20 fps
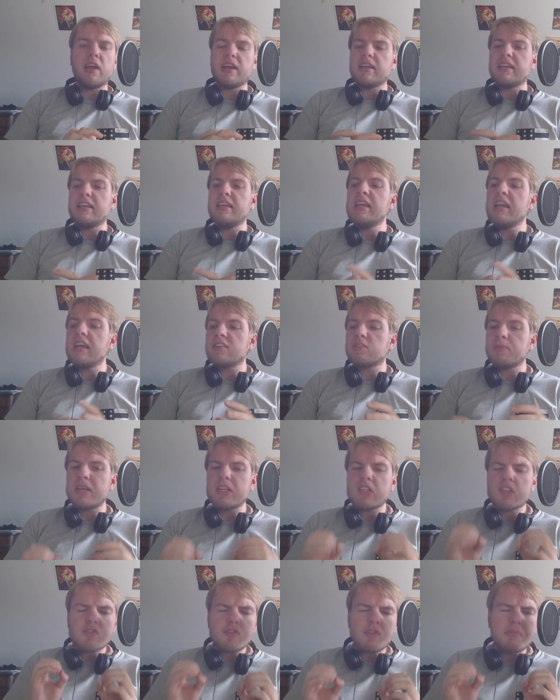Like he has
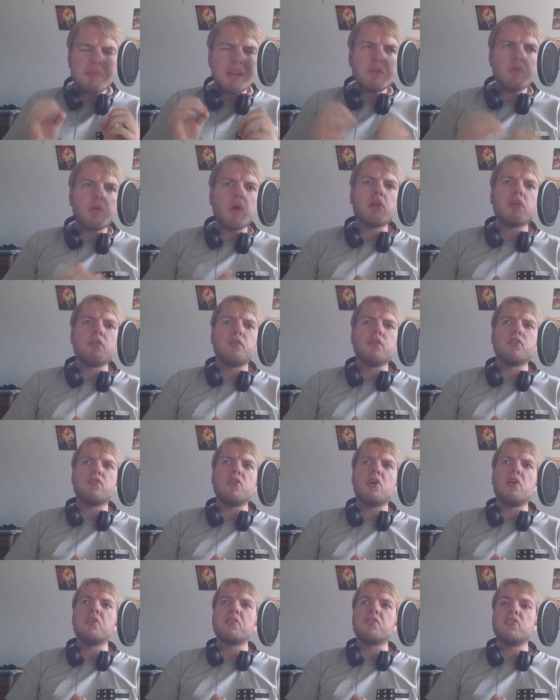made so many wonderful
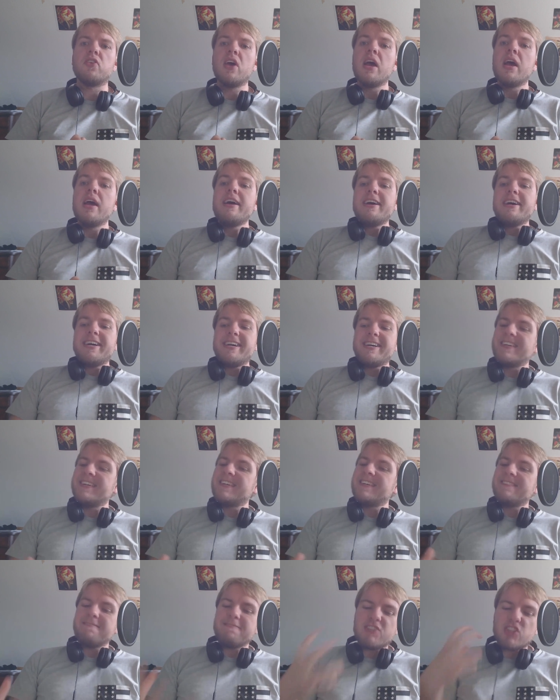songs
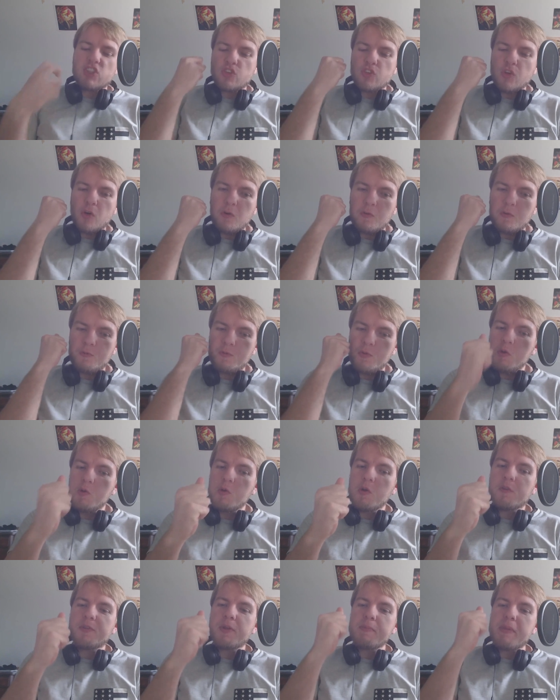and so
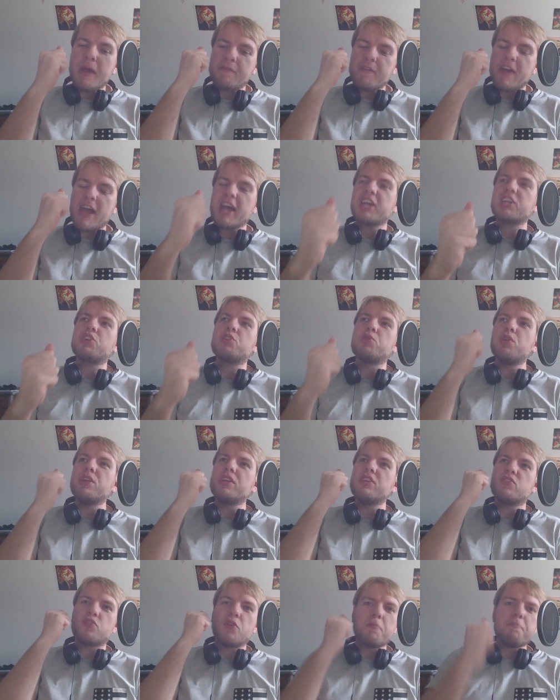few of them have actual
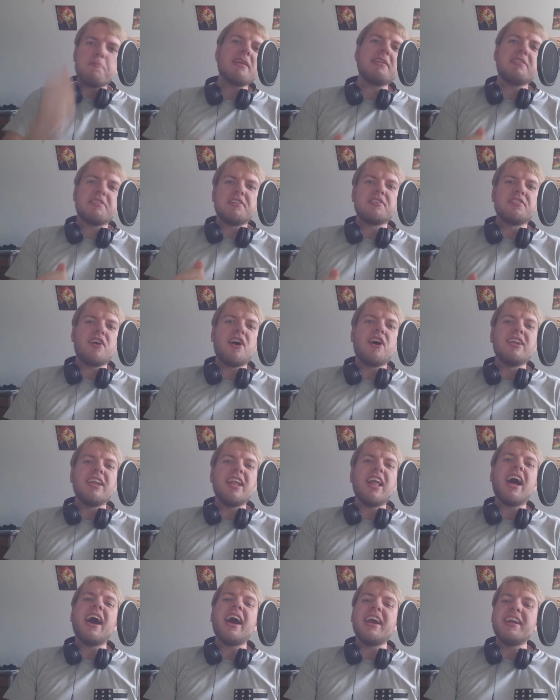instrumentals
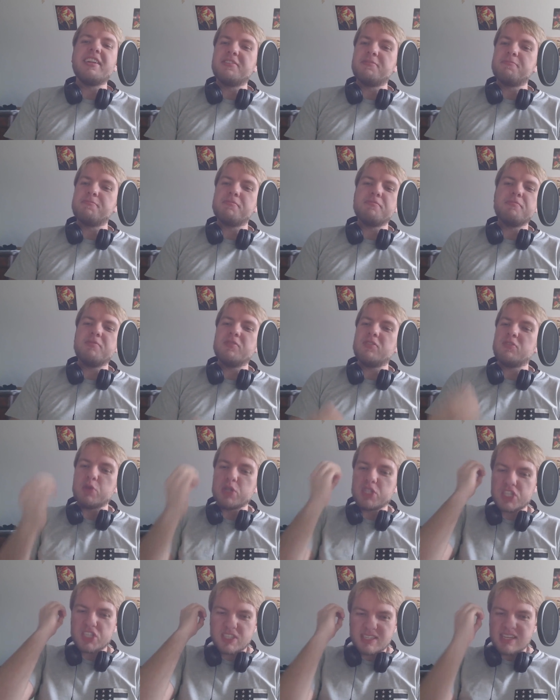online,
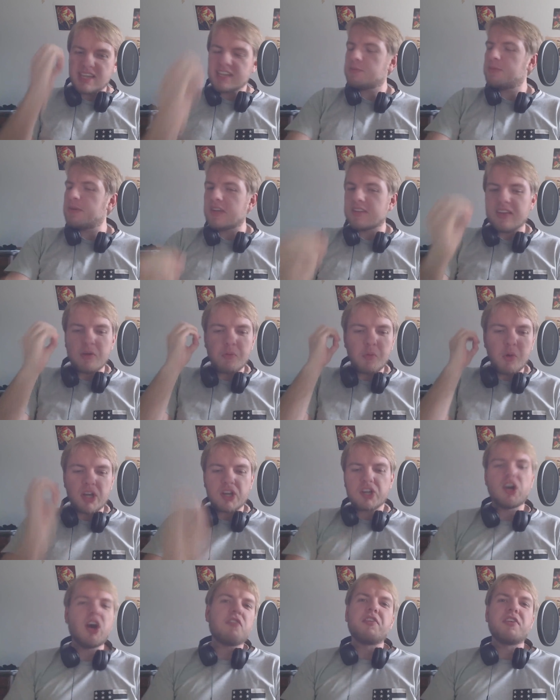which sucks because I
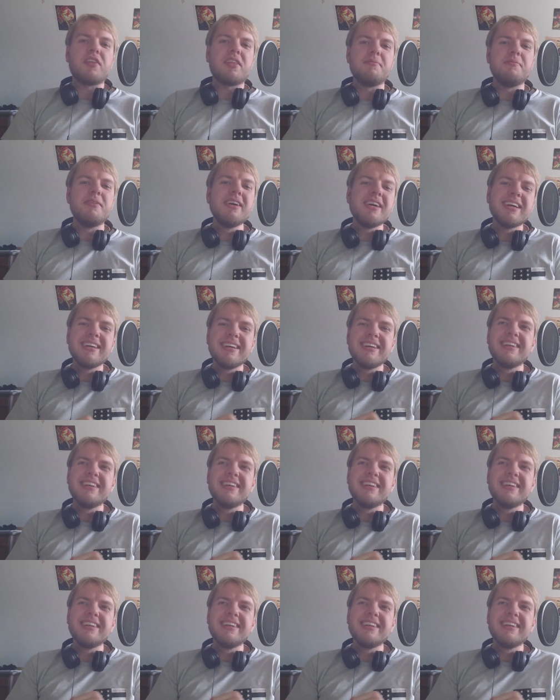want to cover them.